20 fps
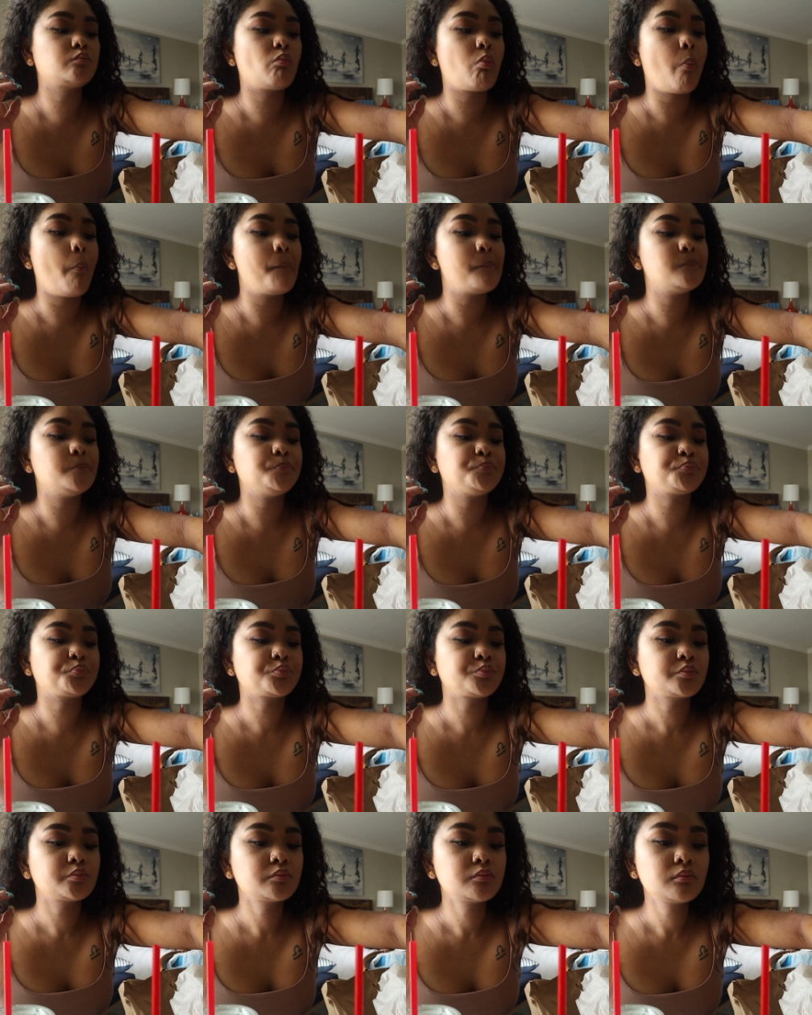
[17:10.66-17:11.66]

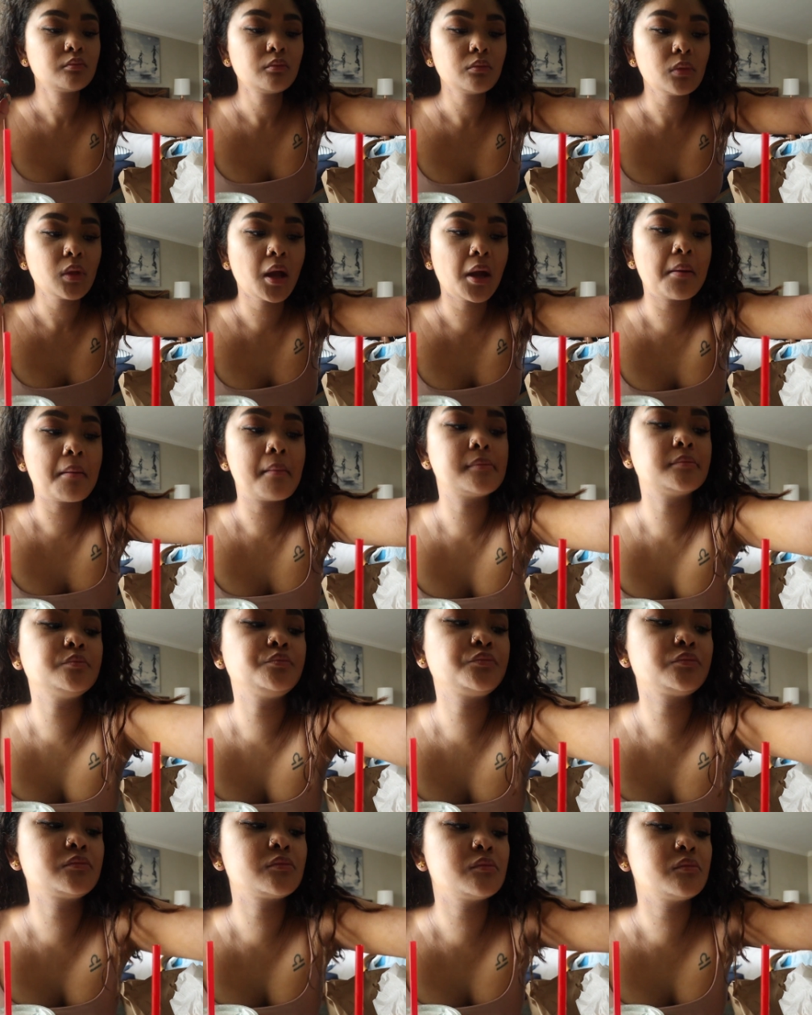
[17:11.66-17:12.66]

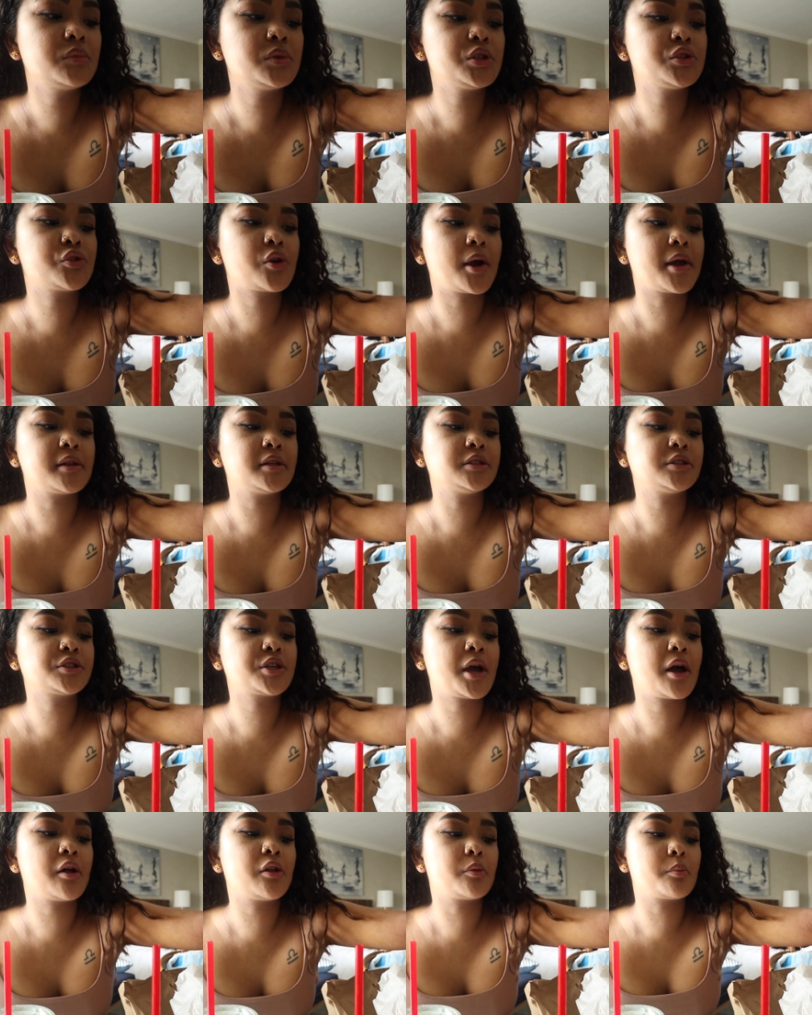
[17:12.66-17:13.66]
Let me try this
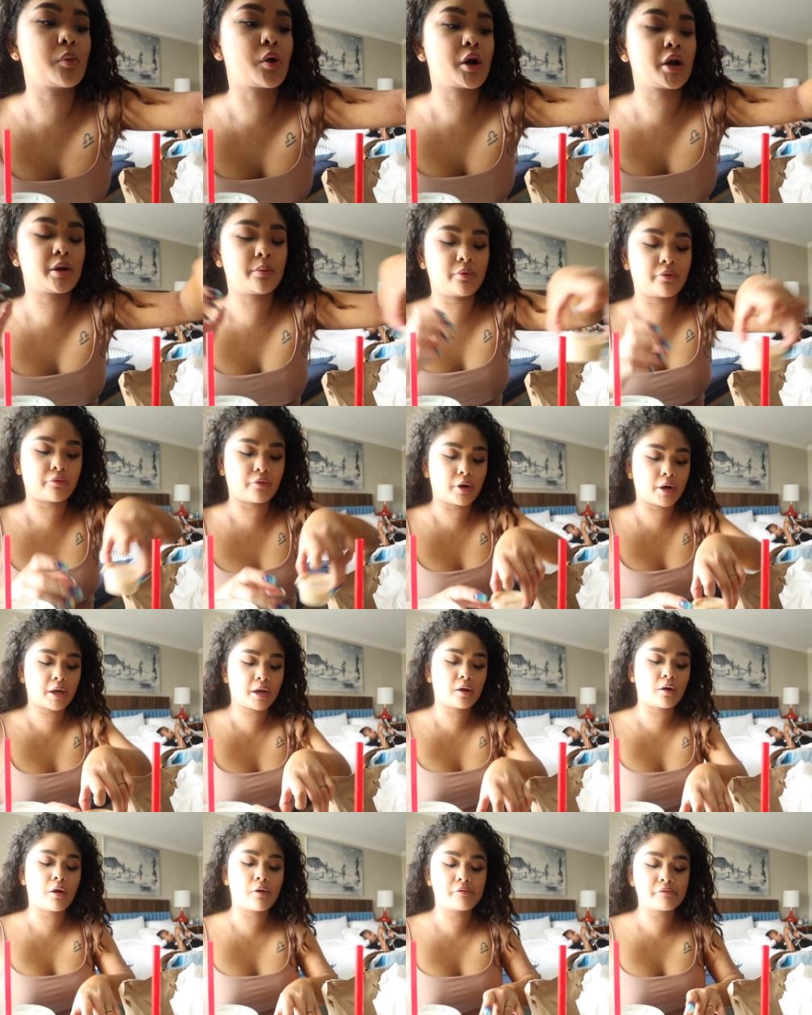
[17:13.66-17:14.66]
calamari before I
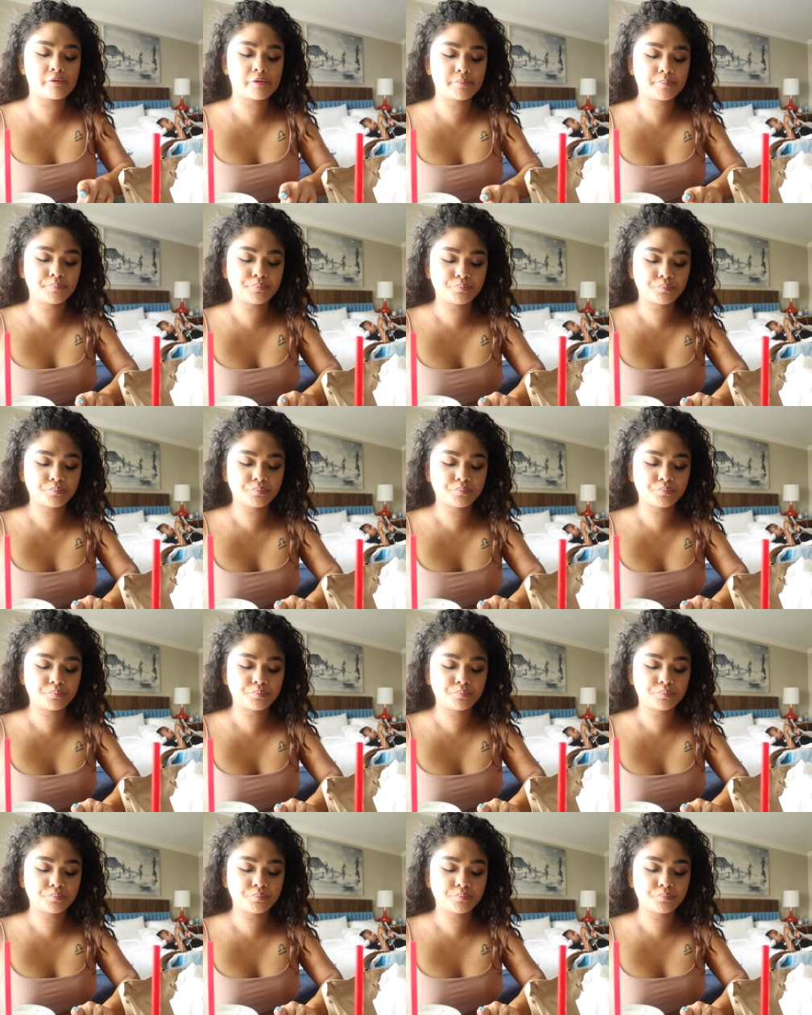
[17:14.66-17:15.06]
get off.